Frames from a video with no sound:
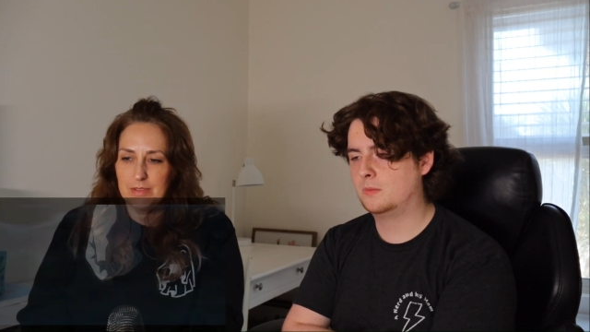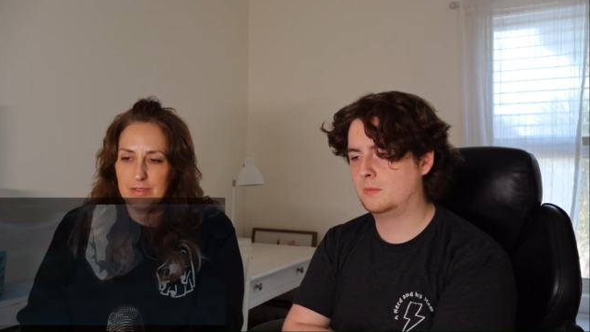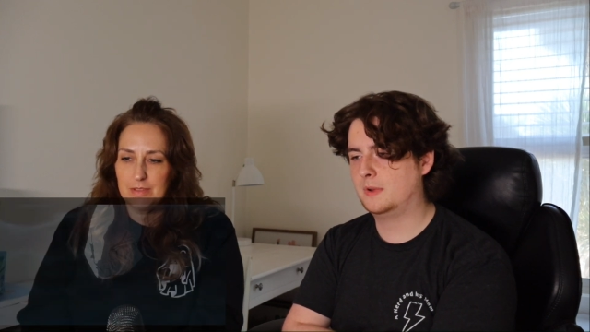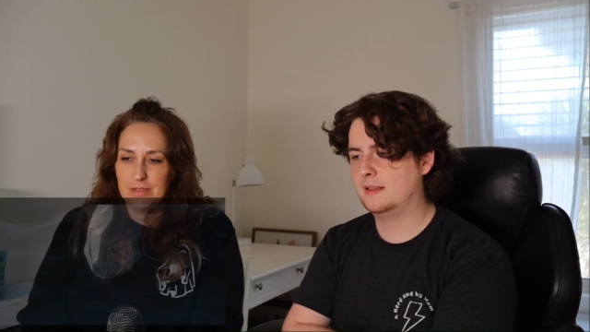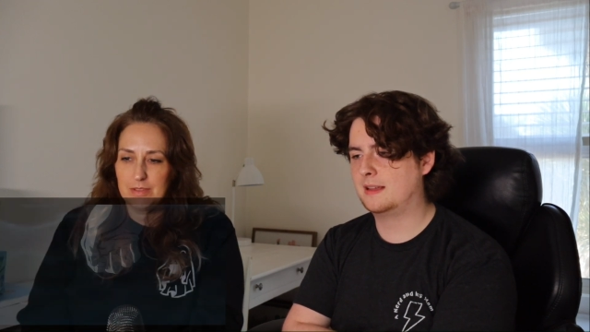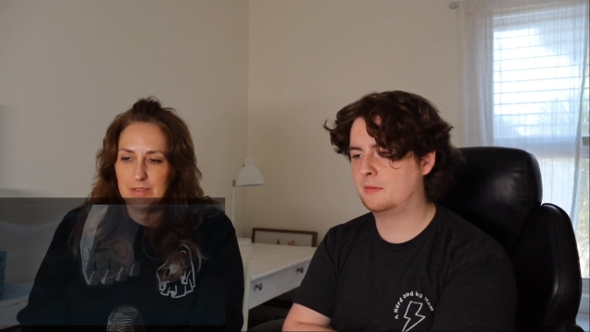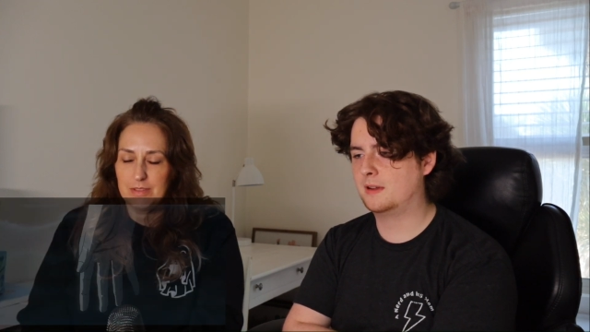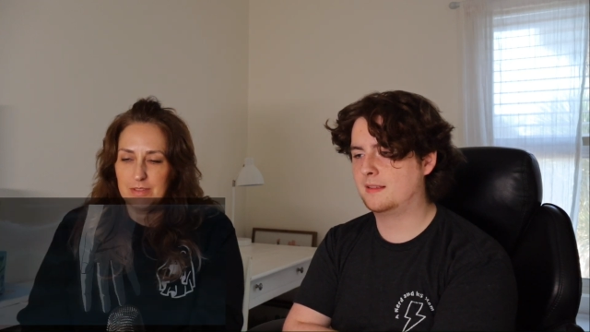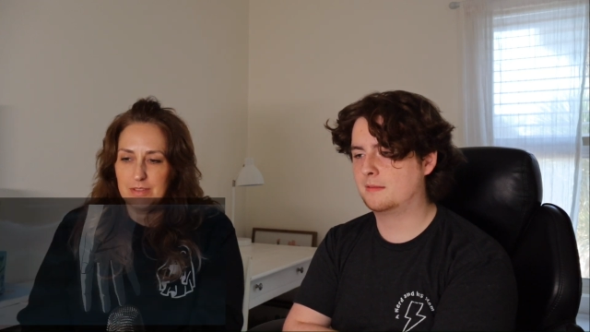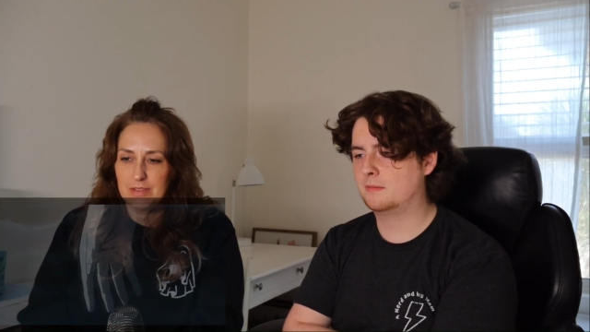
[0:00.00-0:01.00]
Speaker 1: Wait, is that
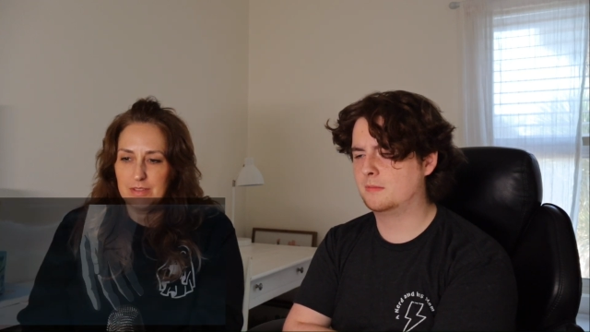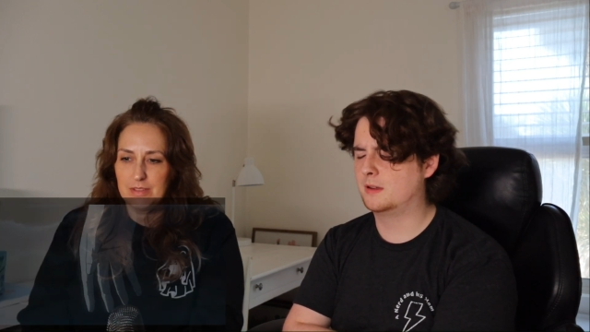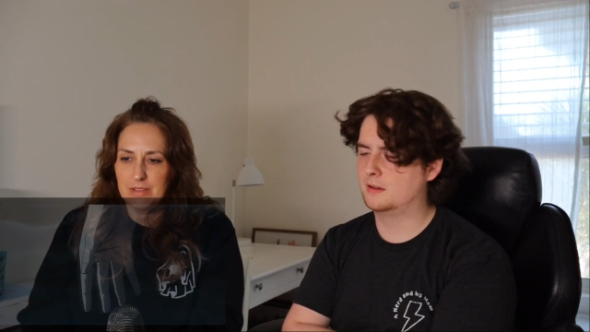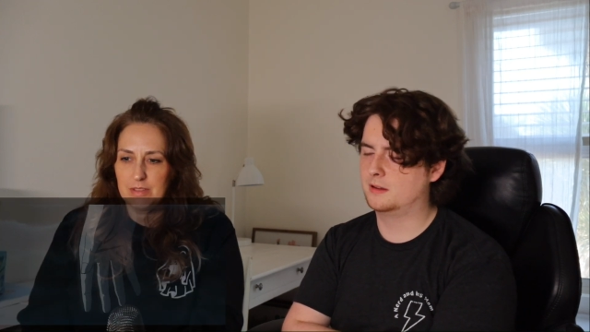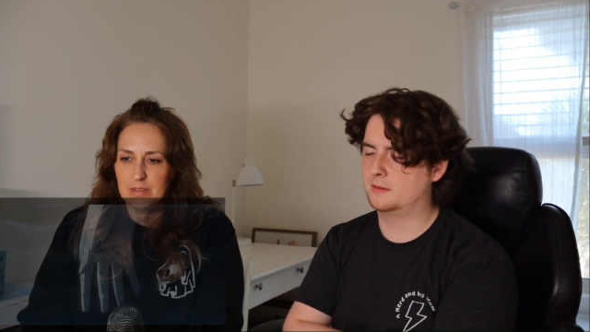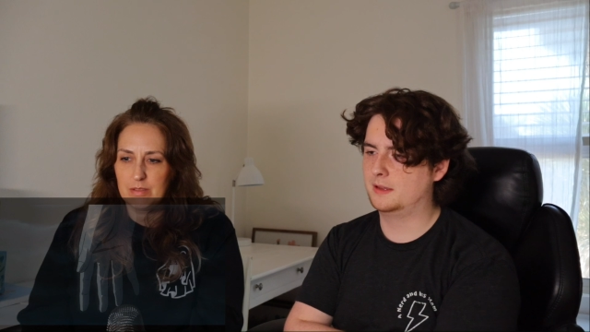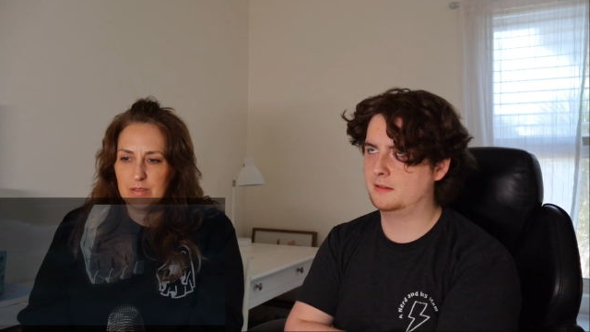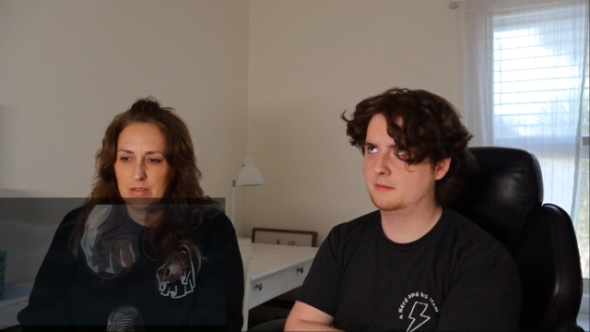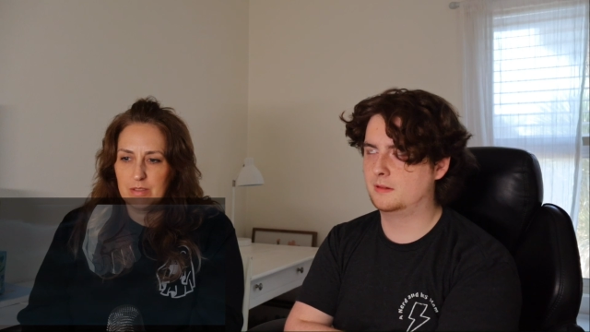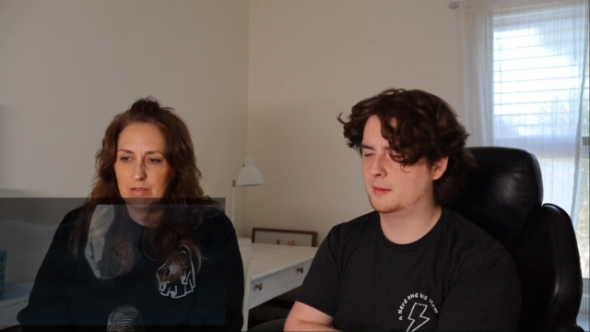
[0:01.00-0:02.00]
where he's?
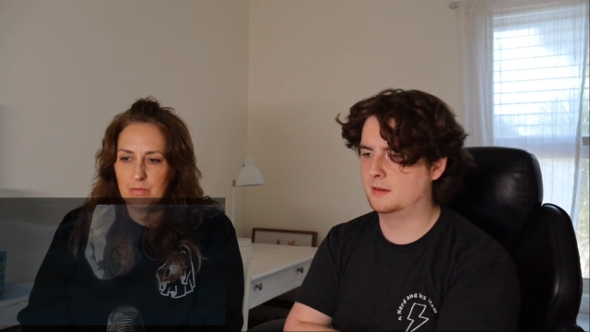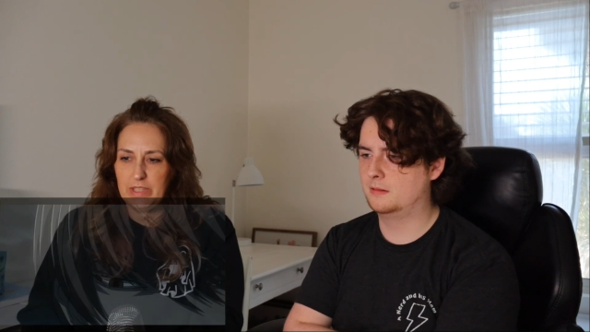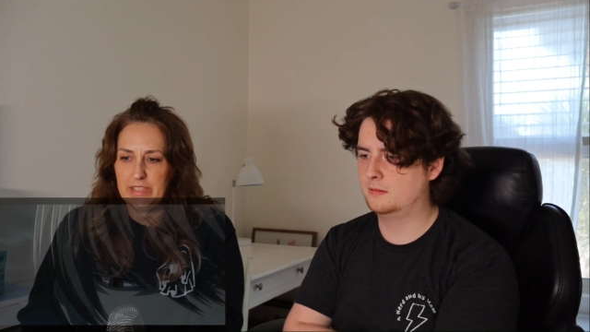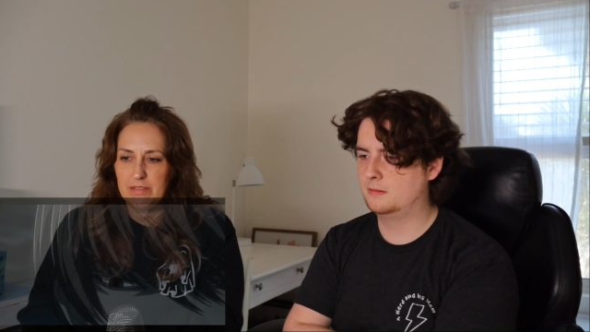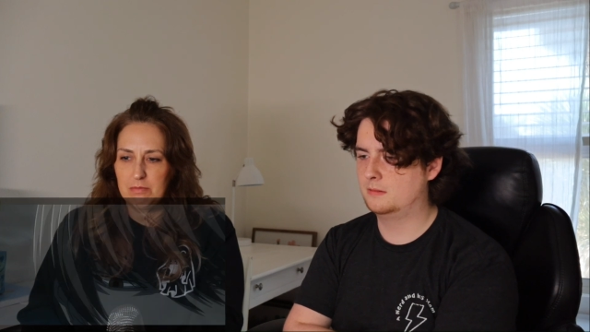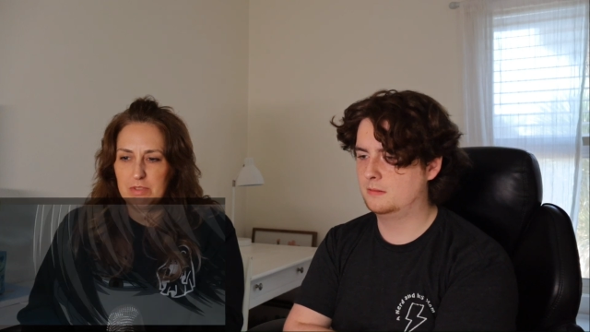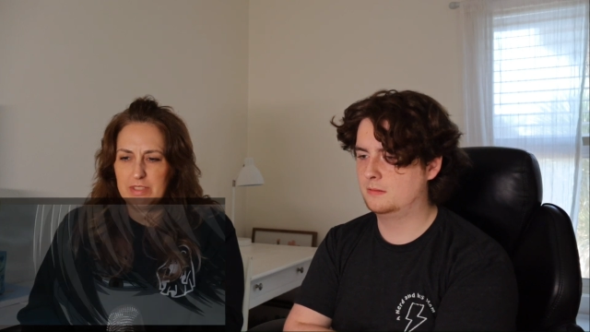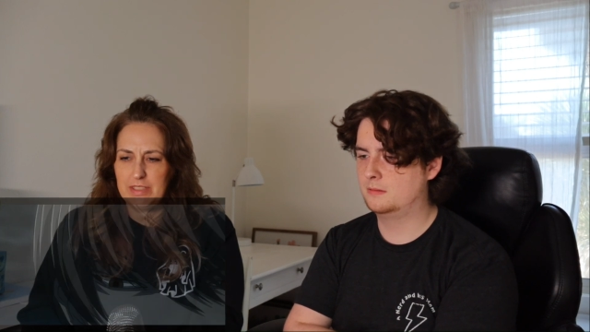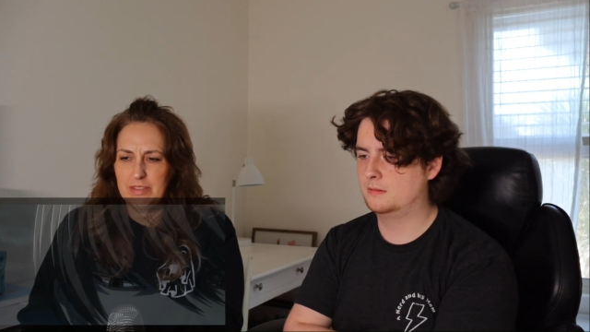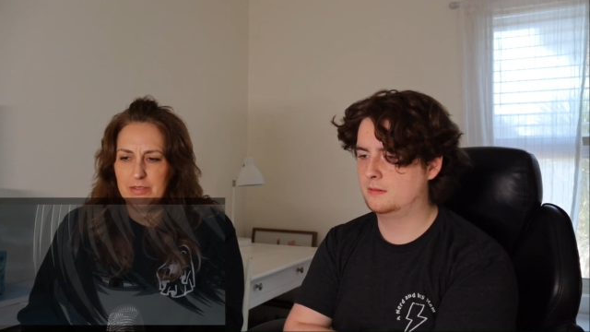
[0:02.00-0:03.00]
Speaker 2: Wait, what's
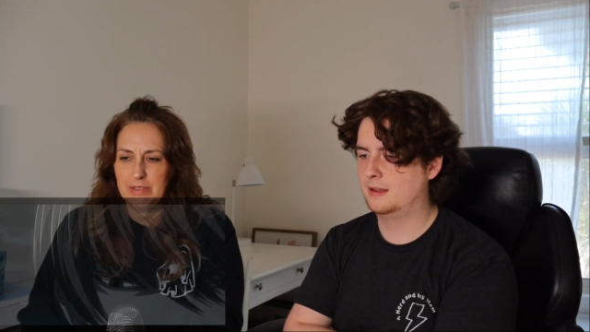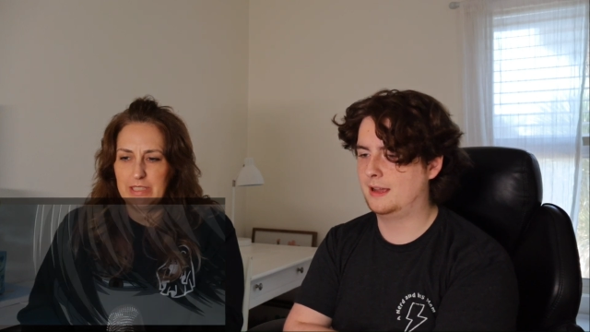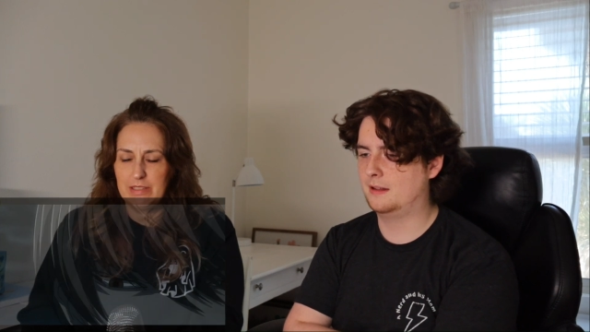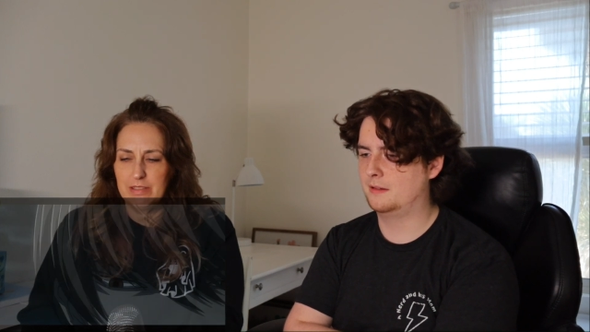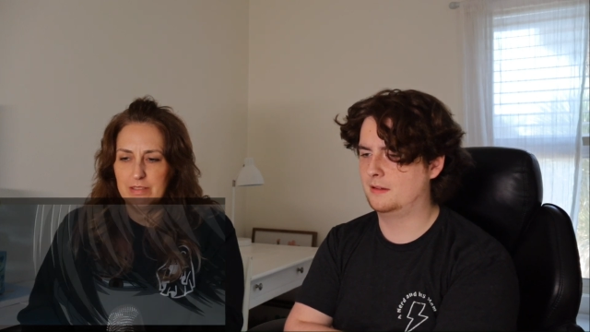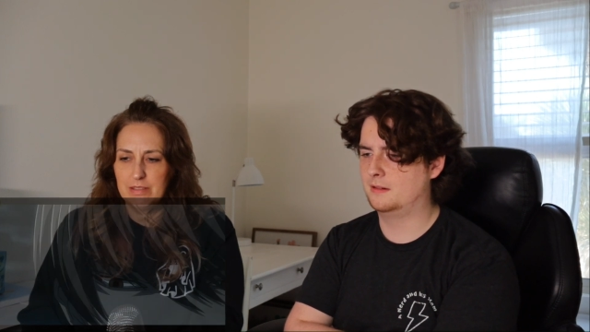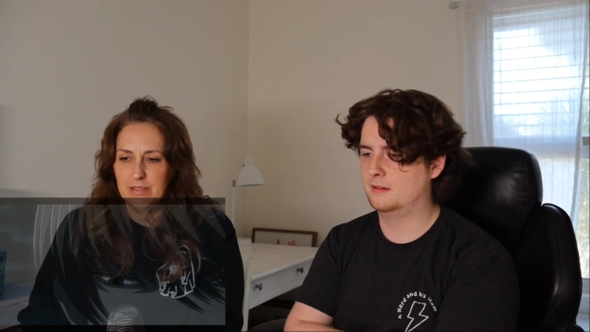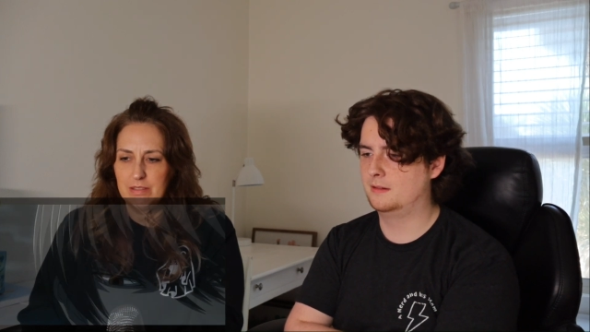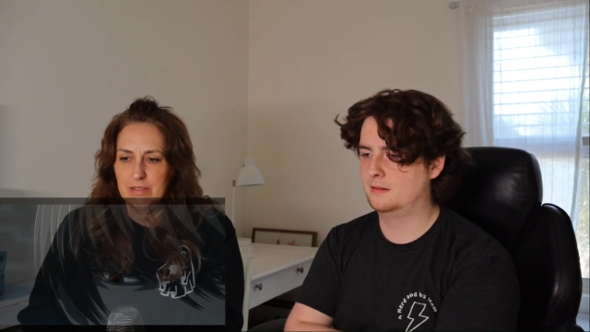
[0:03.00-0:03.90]
he doing? I don't know.